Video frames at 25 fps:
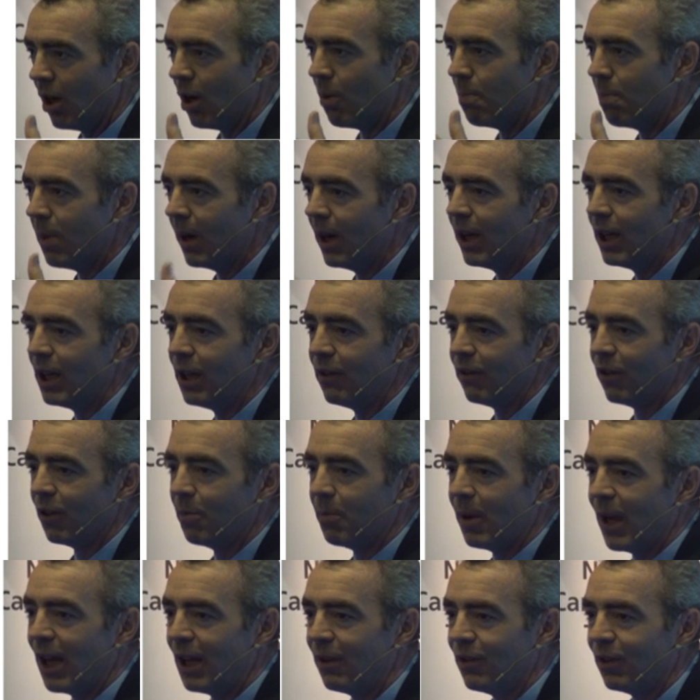believe that
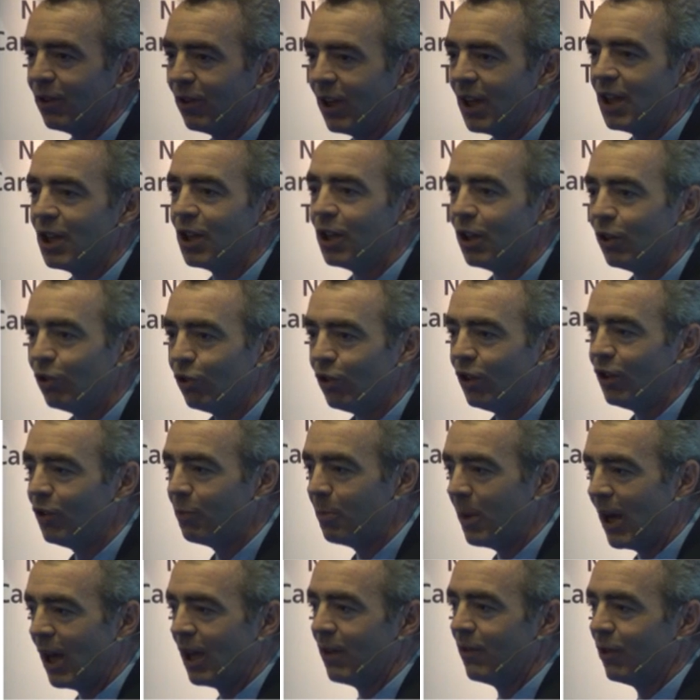they can achieve
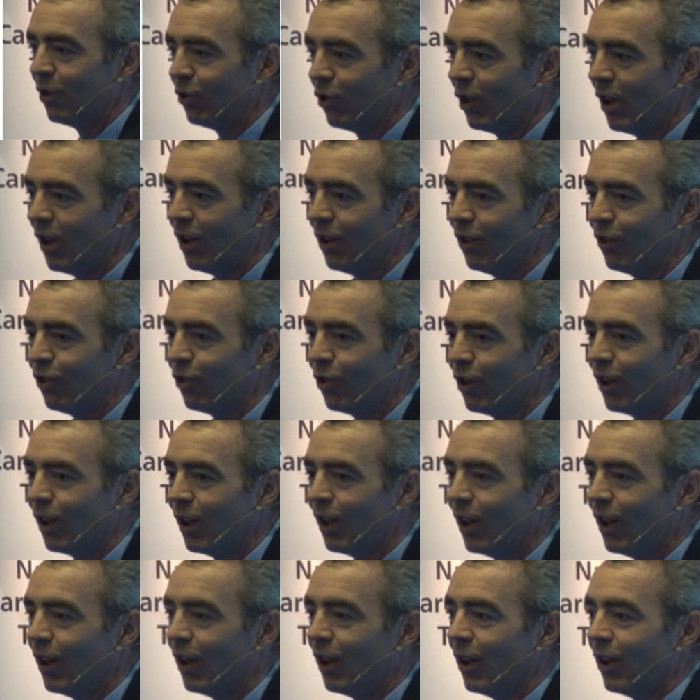behavior change.
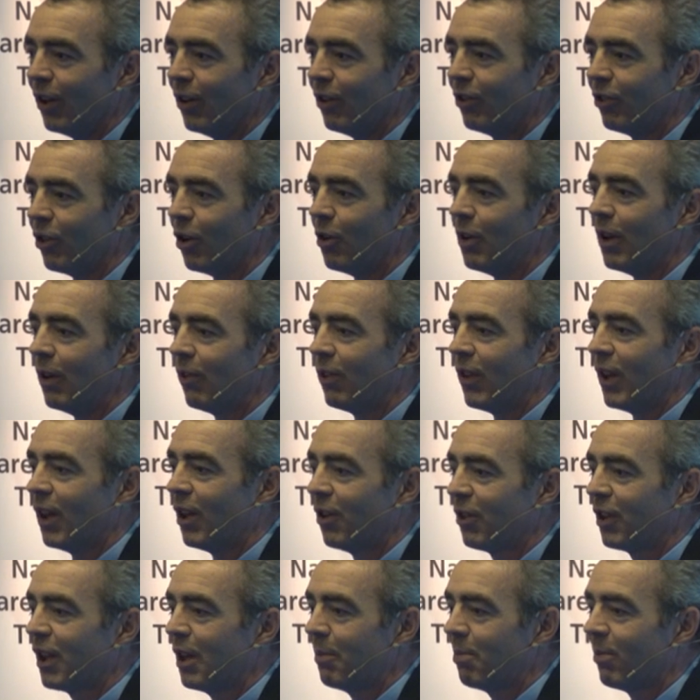So if the
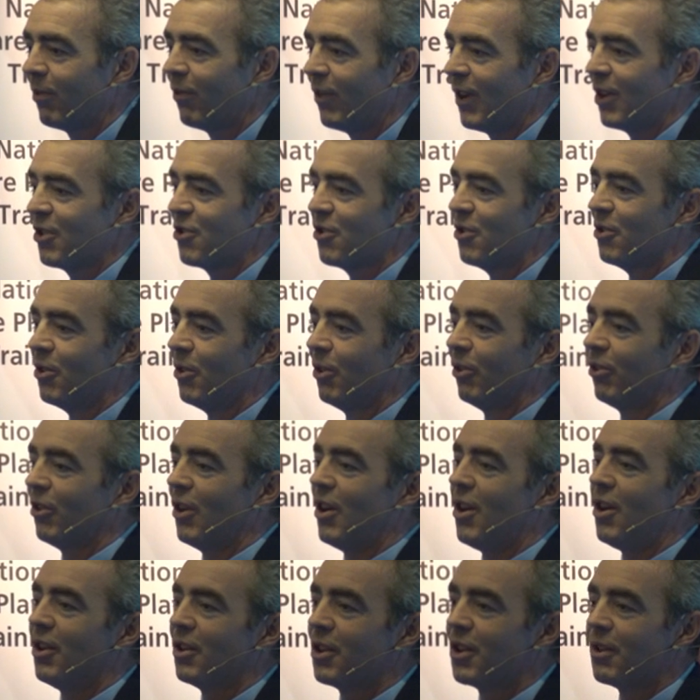healthcare professionals
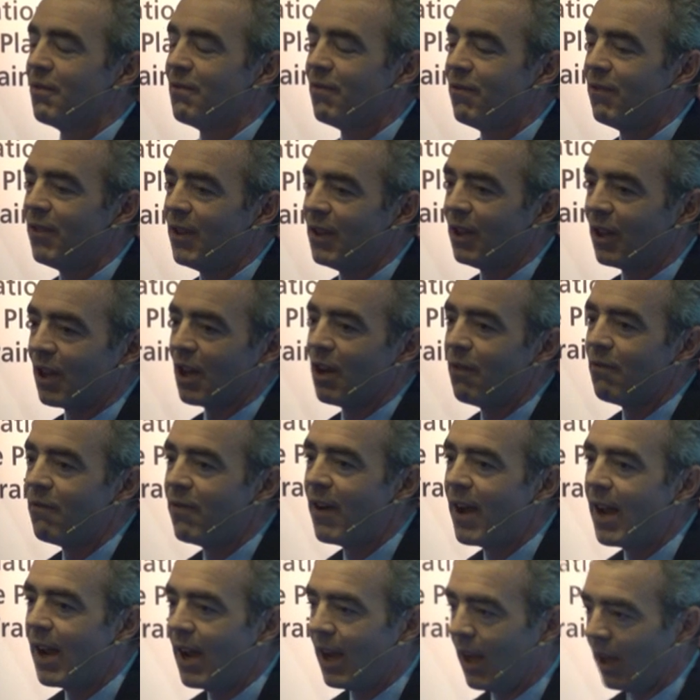aren't
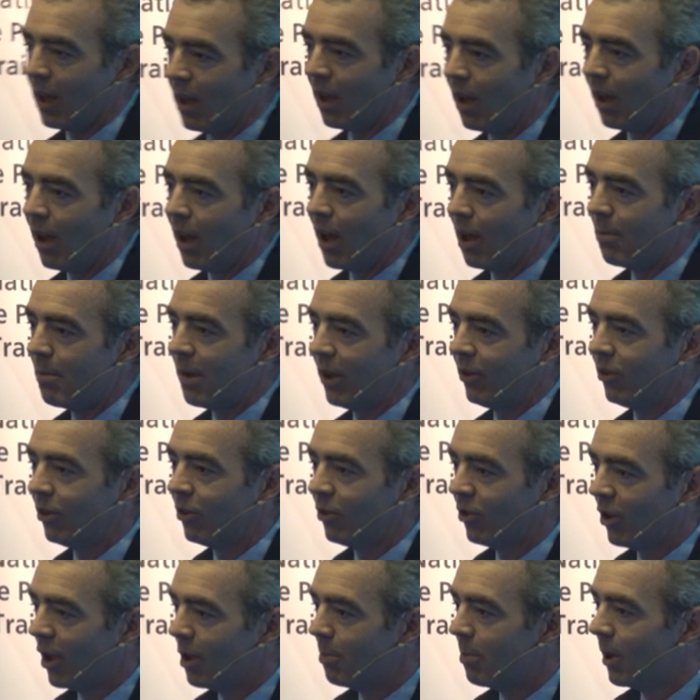conveying a
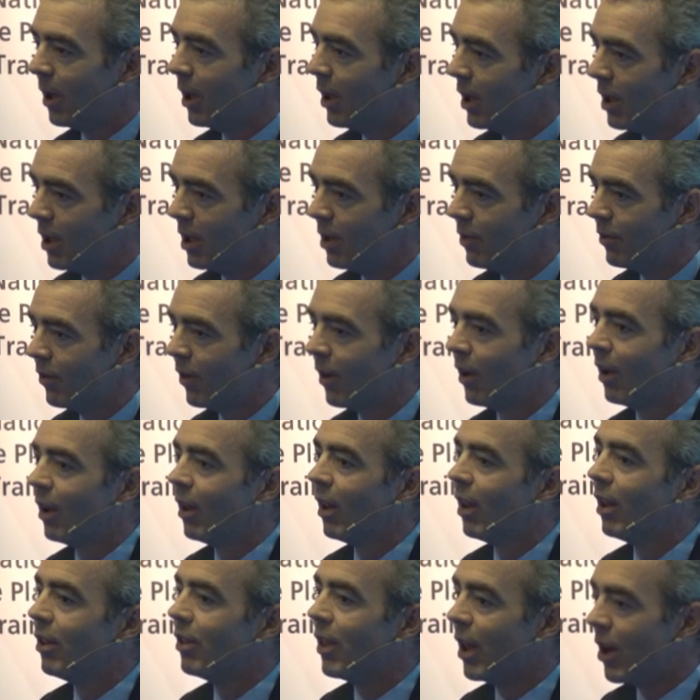message they believe,
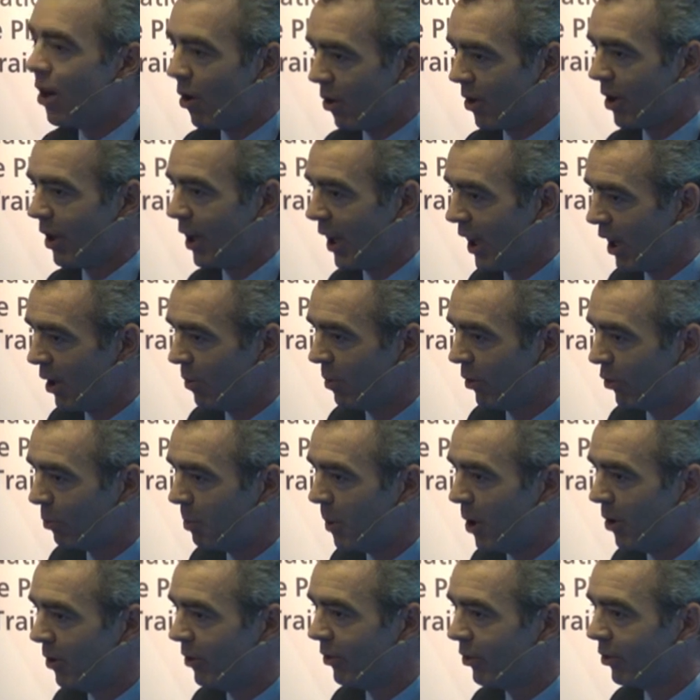they're not going to get a
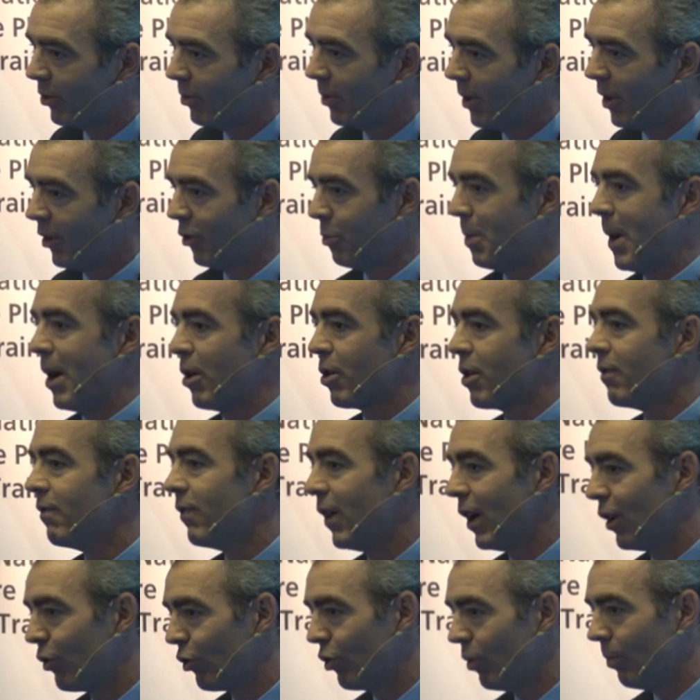response, and it's about
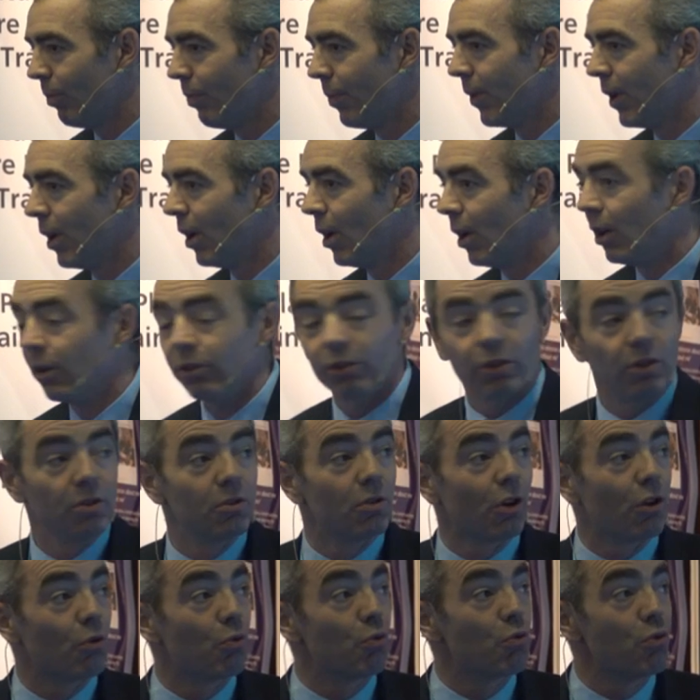conviction. So you've
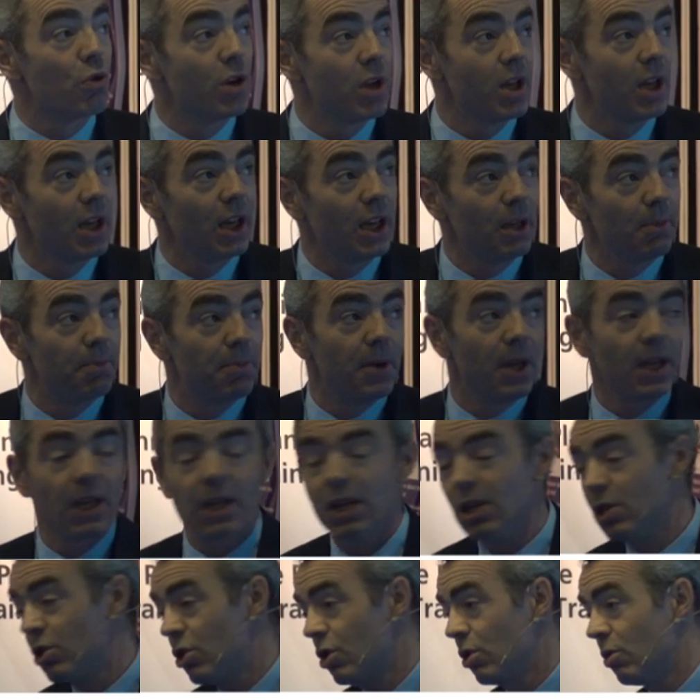got a really big
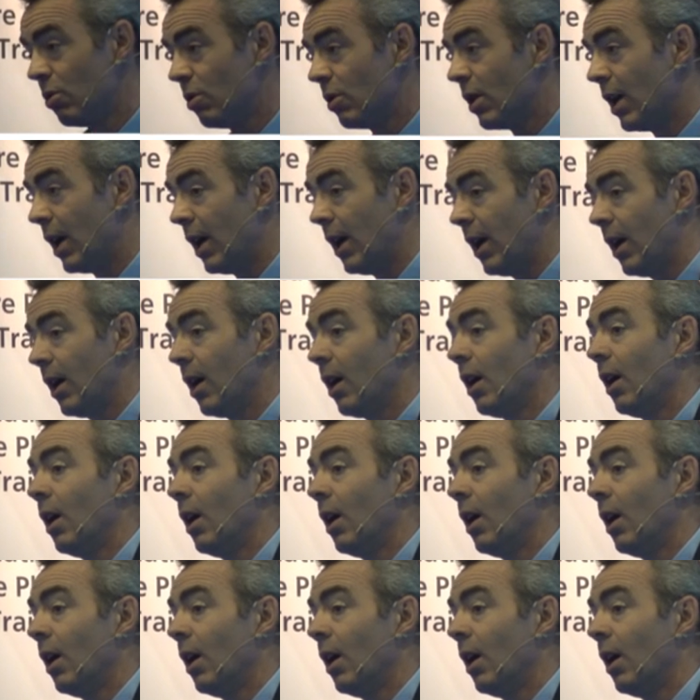issue there